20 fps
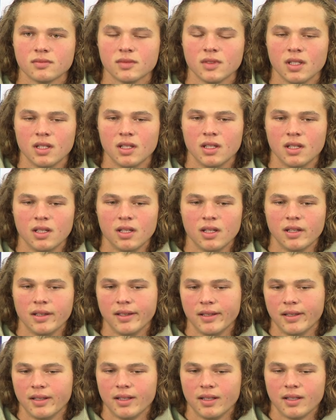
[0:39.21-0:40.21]
I
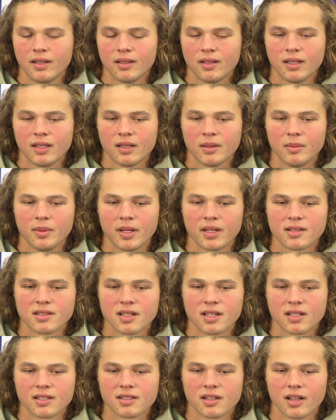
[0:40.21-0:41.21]
think the biggest
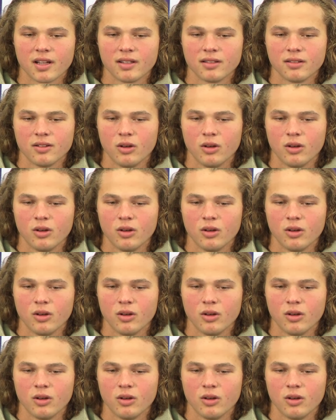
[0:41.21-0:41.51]
thing is not